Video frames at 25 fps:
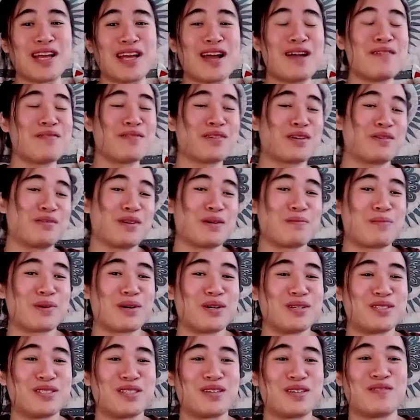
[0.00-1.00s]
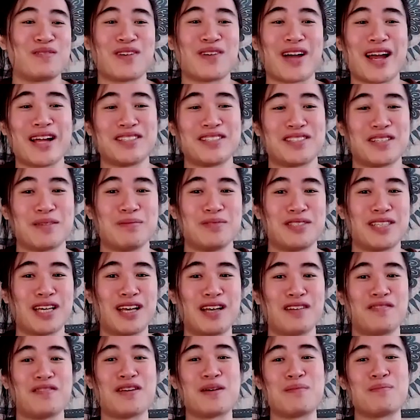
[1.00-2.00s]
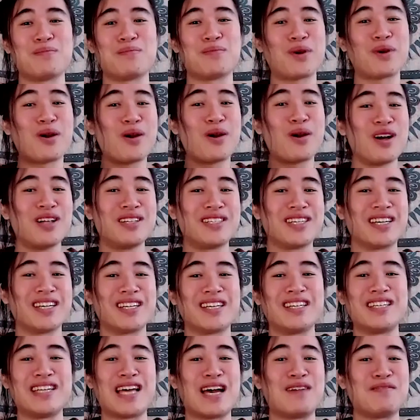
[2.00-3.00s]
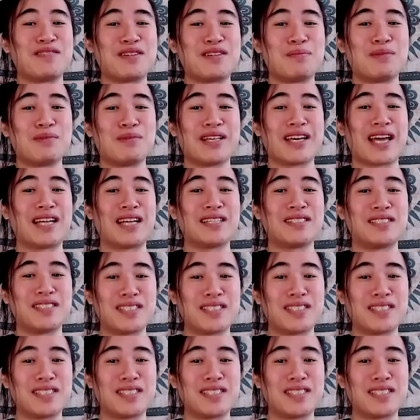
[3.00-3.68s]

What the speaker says: every queer person finds themselves embroiled in inevitably at